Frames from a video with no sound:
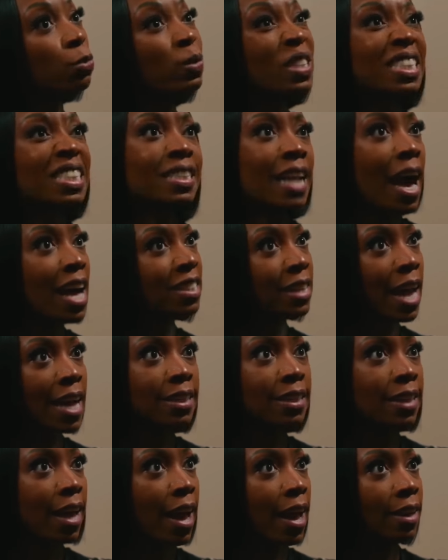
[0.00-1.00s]
She was definitely
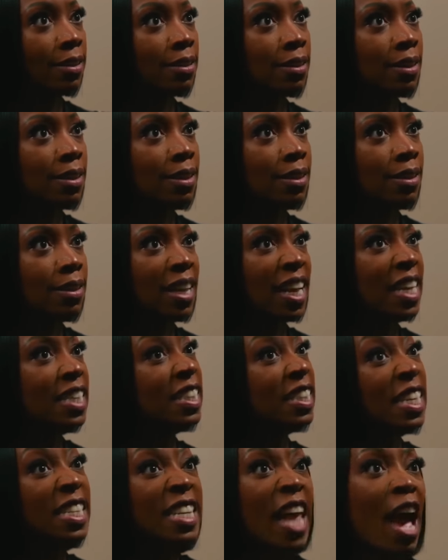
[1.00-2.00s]
not assaulted, and neither
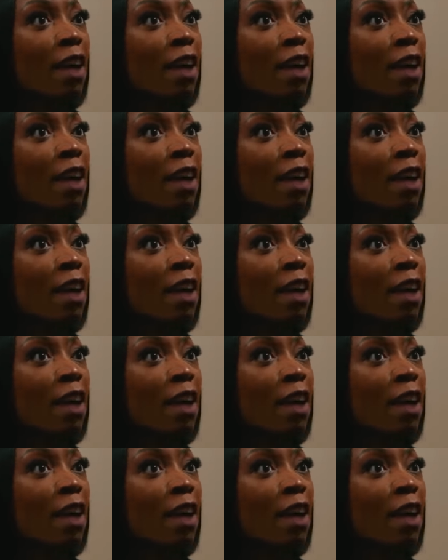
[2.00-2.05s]
was her